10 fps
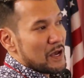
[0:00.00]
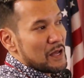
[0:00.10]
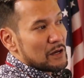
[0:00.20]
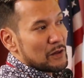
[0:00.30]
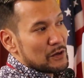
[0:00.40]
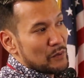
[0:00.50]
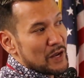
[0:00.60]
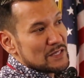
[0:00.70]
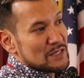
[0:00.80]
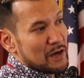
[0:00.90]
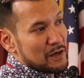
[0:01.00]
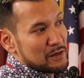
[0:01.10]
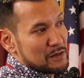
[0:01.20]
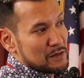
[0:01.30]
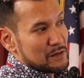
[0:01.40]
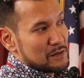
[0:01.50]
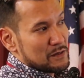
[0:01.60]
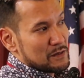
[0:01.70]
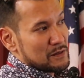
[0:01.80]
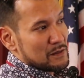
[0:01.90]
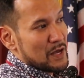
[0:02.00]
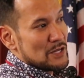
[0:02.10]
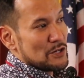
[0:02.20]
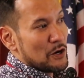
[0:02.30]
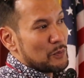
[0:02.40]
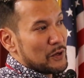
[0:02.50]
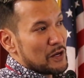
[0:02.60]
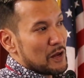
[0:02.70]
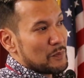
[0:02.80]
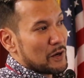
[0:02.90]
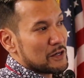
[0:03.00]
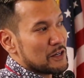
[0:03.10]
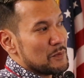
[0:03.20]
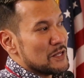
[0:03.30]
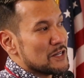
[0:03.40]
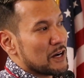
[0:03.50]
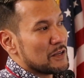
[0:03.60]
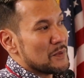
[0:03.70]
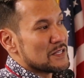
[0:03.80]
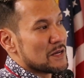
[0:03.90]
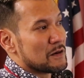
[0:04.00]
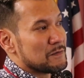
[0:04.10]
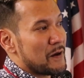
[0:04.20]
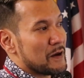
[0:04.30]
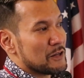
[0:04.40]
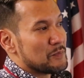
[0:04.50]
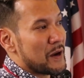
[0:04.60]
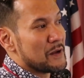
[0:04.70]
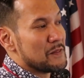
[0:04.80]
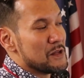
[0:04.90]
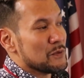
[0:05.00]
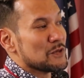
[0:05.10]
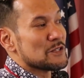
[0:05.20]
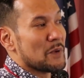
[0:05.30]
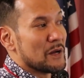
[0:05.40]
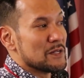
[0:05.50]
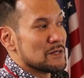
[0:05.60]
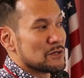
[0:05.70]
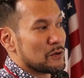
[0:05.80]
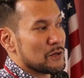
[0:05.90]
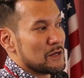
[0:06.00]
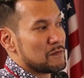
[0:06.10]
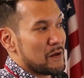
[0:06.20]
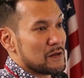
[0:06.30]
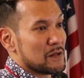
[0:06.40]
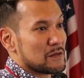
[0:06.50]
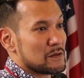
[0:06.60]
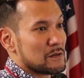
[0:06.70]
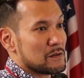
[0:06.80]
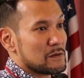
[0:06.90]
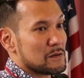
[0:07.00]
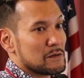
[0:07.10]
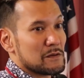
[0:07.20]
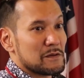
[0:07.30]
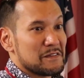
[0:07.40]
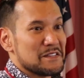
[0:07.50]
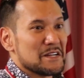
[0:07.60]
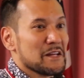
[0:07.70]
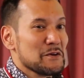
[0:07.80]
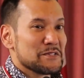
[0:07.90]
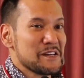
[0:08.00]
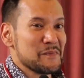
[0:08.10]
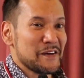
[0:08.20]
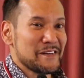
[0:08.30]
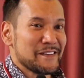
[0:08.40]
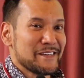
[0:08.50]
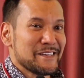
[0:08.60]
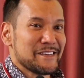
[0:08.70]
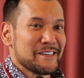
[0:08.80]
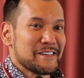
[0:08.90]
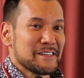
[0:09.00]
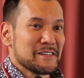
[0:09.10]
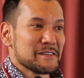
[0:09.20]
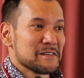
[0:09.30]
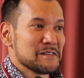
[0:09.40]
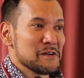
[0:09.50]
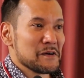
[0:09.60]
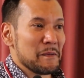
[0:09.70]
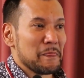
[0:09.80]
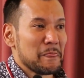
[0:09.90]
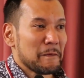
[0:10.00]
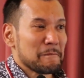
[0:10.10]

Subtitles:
And on the right side, as you open it up, are going to be documents that are filed by the respondent or the defendant. Did I lose anybody? Okay.